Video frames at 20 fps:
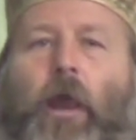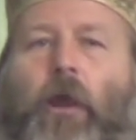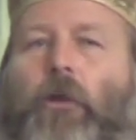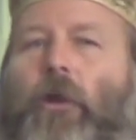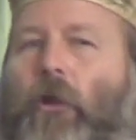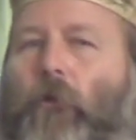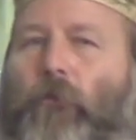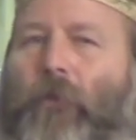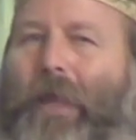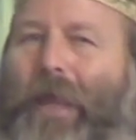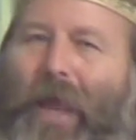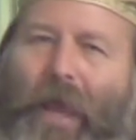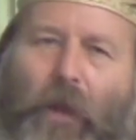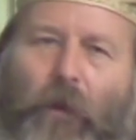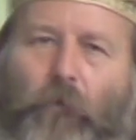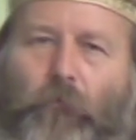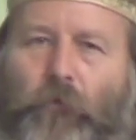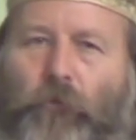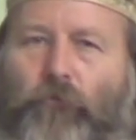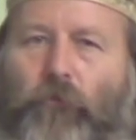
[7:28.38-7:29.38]
Near the
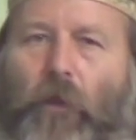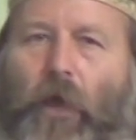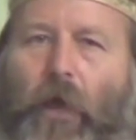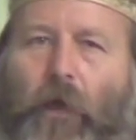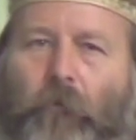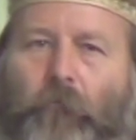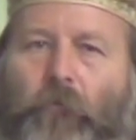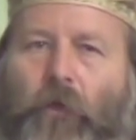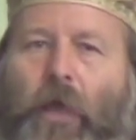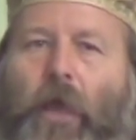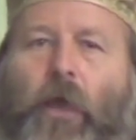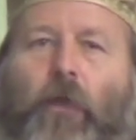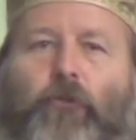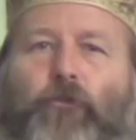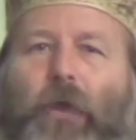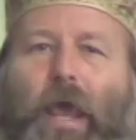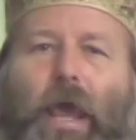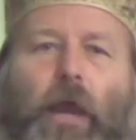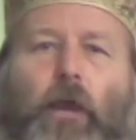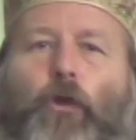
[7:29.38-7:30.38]
end of his life,
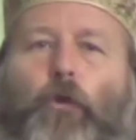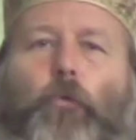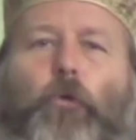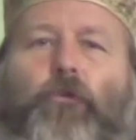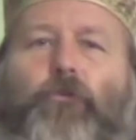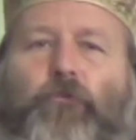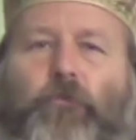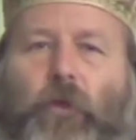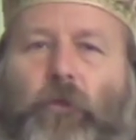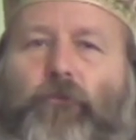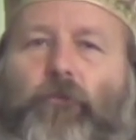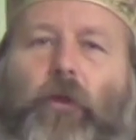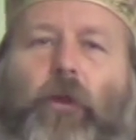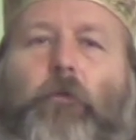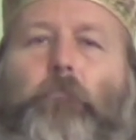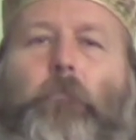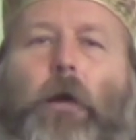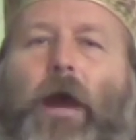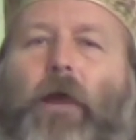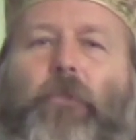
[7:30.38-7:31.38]
Daniel was
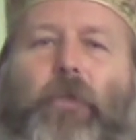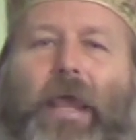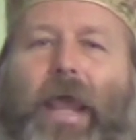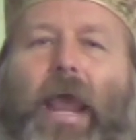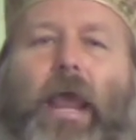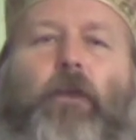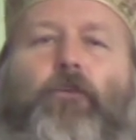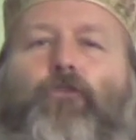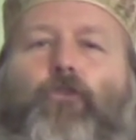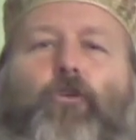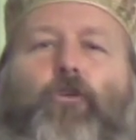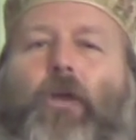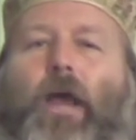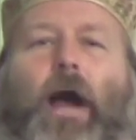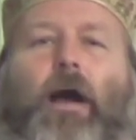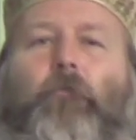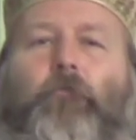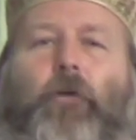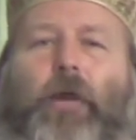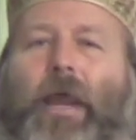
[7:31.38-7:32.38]
visited by the angel
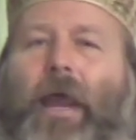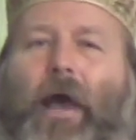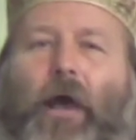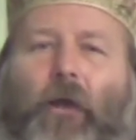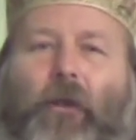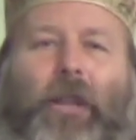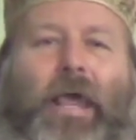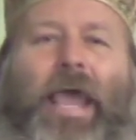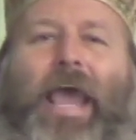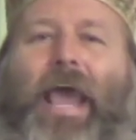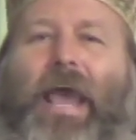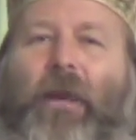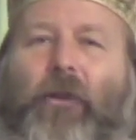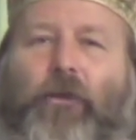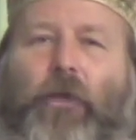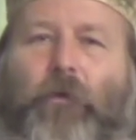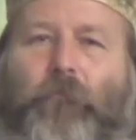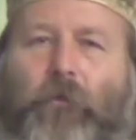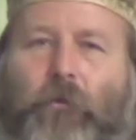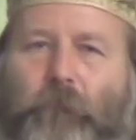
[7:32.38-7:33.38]
Gabriel and
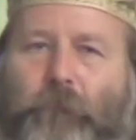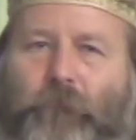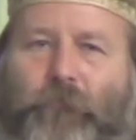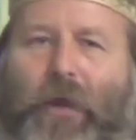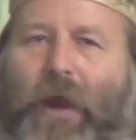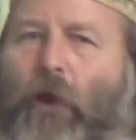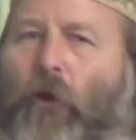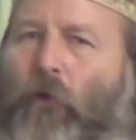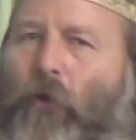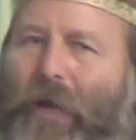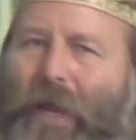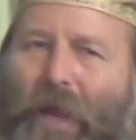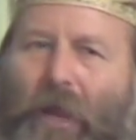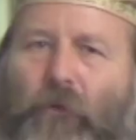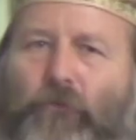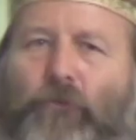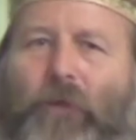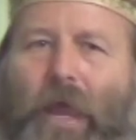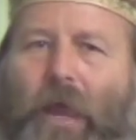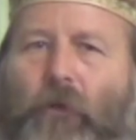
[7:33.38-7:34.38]
given very
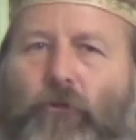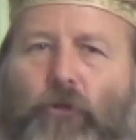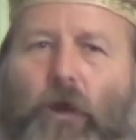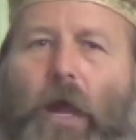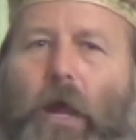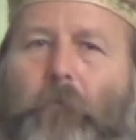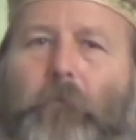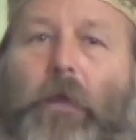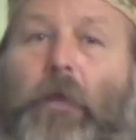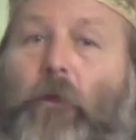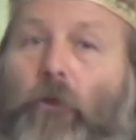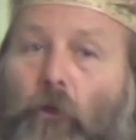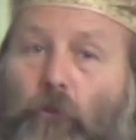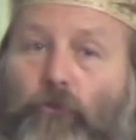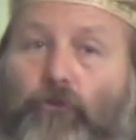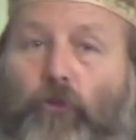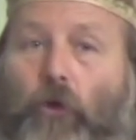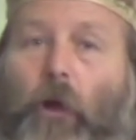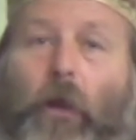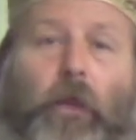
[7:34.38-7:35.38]
exact timing
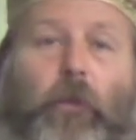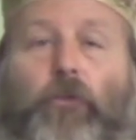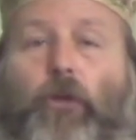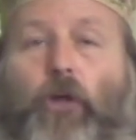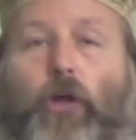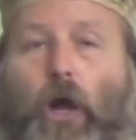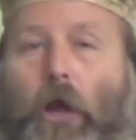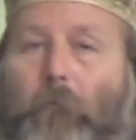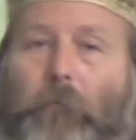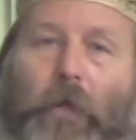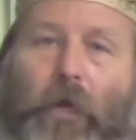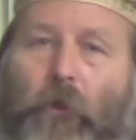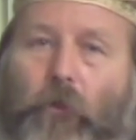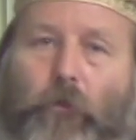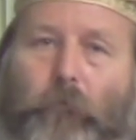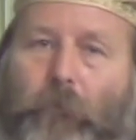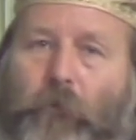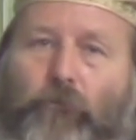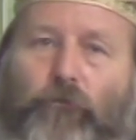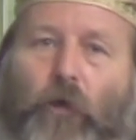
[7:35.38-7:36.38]
concerning the coming of
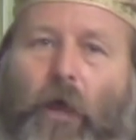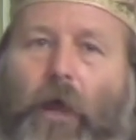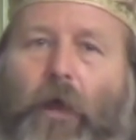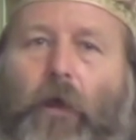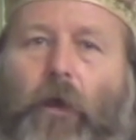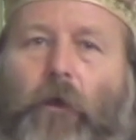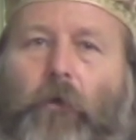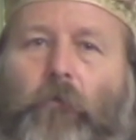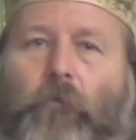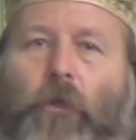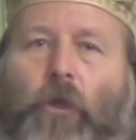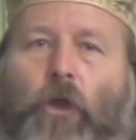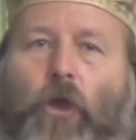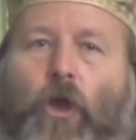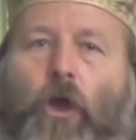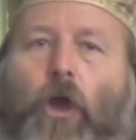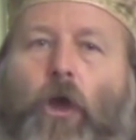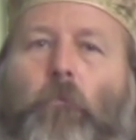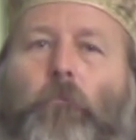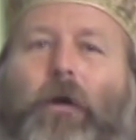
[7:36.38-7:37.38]
the Messiah.
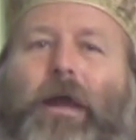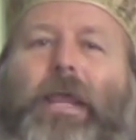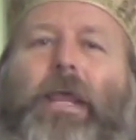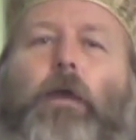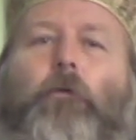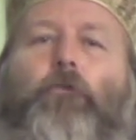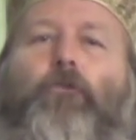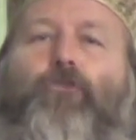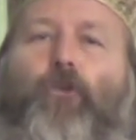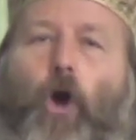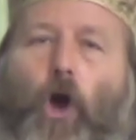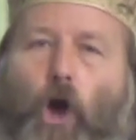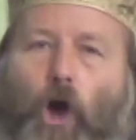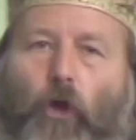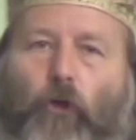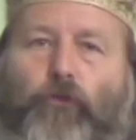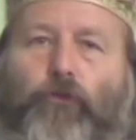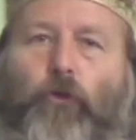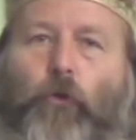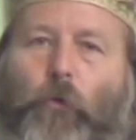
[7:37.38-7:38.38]
But he was
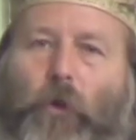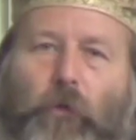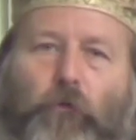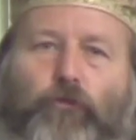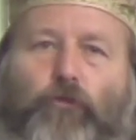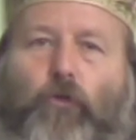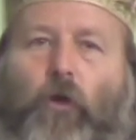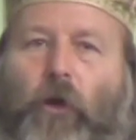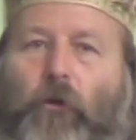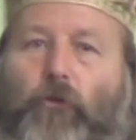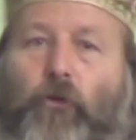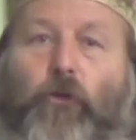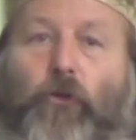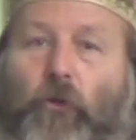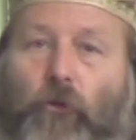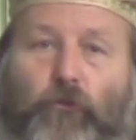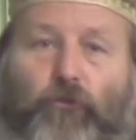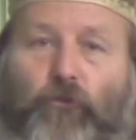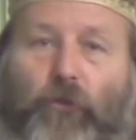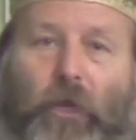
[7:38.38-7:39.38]
also instructed
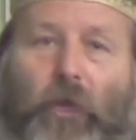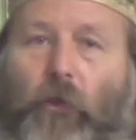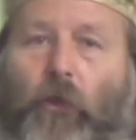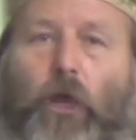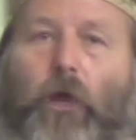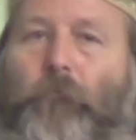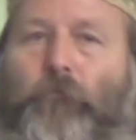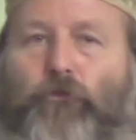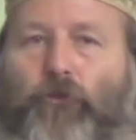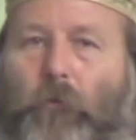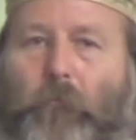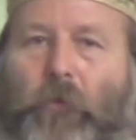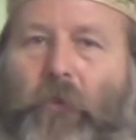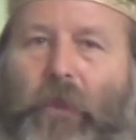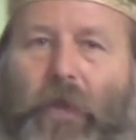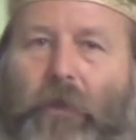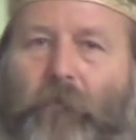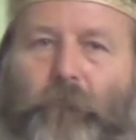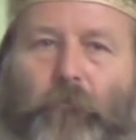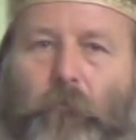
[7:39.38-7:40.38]
to seal up some of
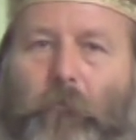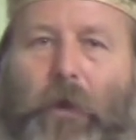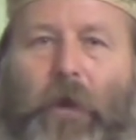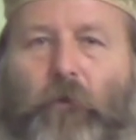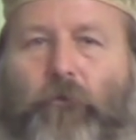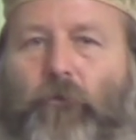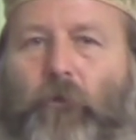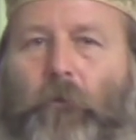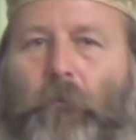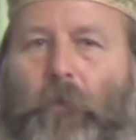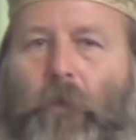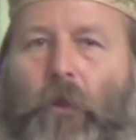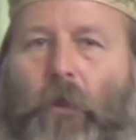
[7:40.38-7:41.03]
the information.